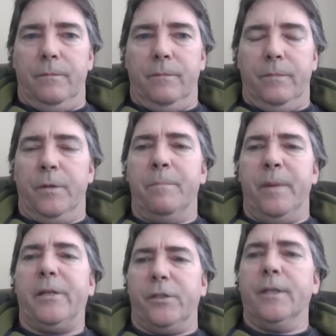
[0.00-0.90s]
the
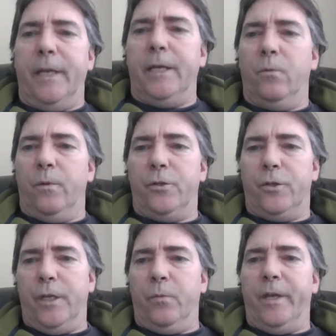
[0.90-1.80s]
best
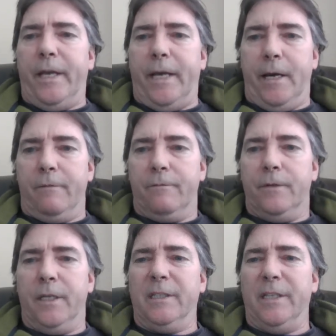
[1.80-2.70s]
language that we have.
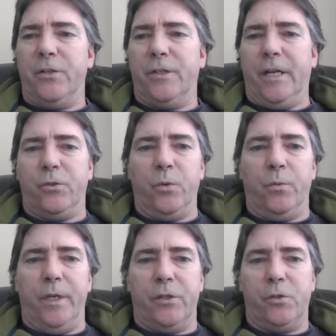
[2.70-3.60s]
At least that's what
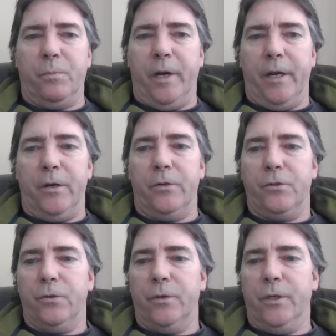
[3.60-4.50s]
we aspire
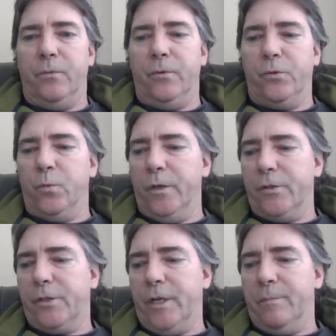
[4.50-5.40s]
to. It was
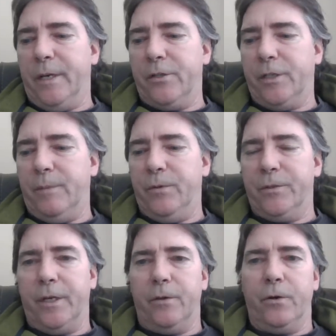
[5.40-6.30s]
once said by Samuel
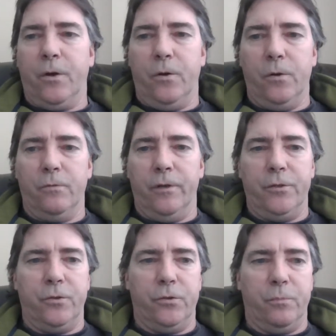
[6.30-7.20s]
Taylor
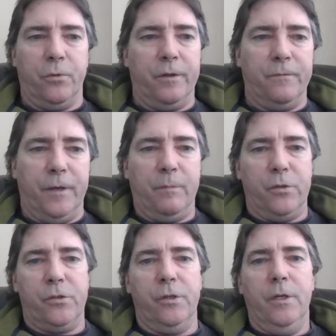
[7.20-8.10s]
Coleridge, who's a pretty
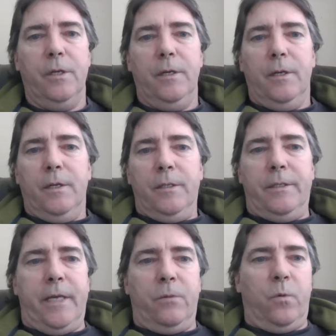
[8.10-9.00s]
famous
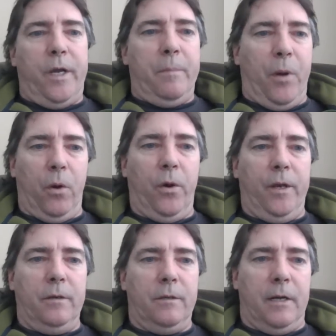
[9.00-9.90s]
dead white
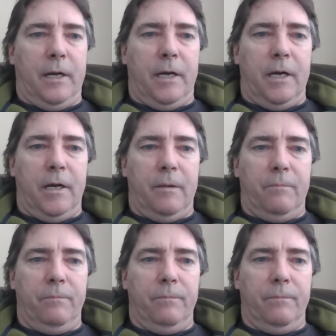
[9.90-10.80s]
poet,
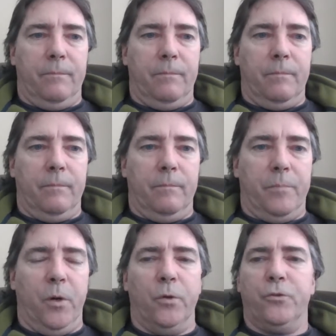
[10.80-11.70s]

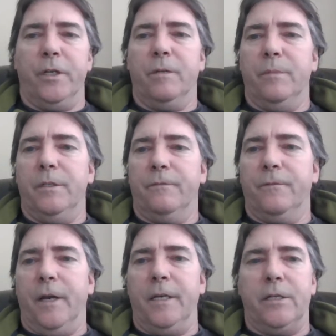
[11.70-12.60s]
poetry can be
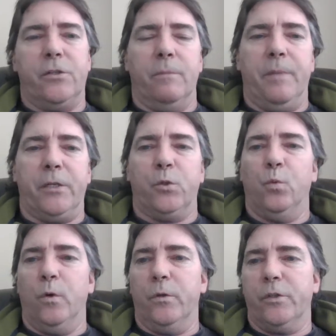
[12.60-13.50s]
defined as the best
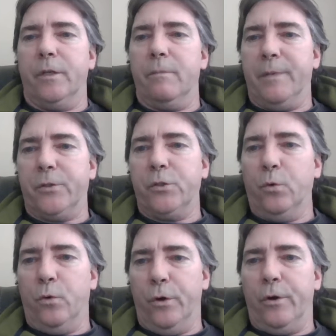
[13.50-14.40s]
words in the best
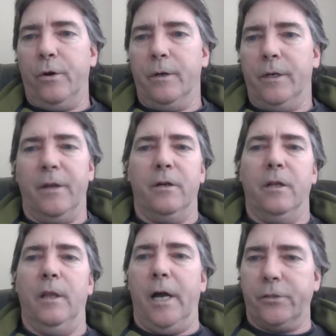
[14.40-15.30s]
order. Now, there are
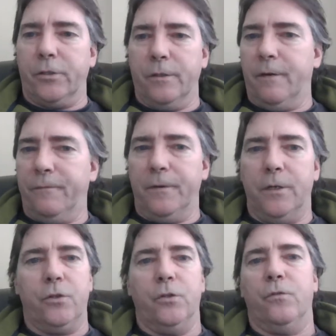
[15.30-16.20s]
lots of
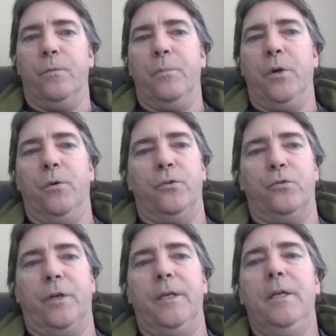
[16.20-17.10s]
definitions for
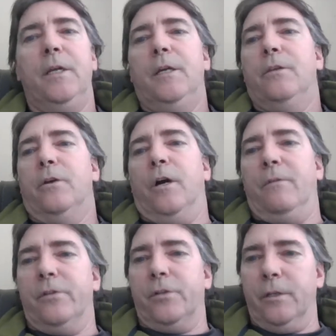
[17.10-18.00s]
poetry. There are
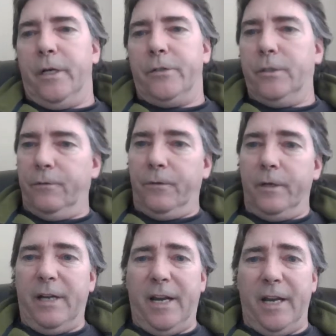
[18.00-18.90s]
obviously lots of
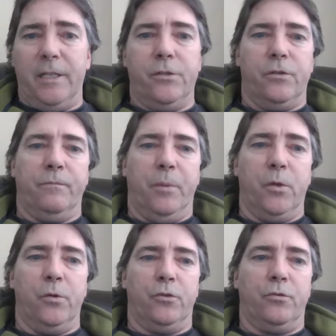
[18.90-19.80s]
different kinds of
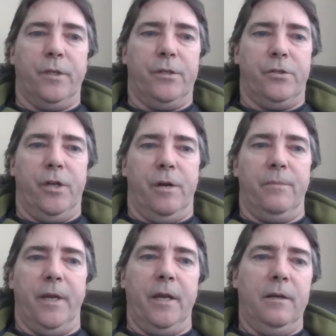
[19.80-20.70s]
poetry, some
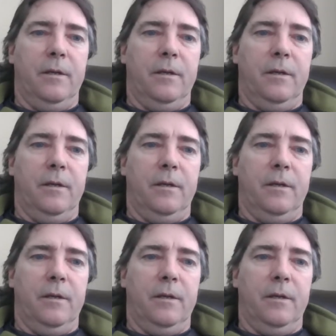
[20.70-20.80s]
that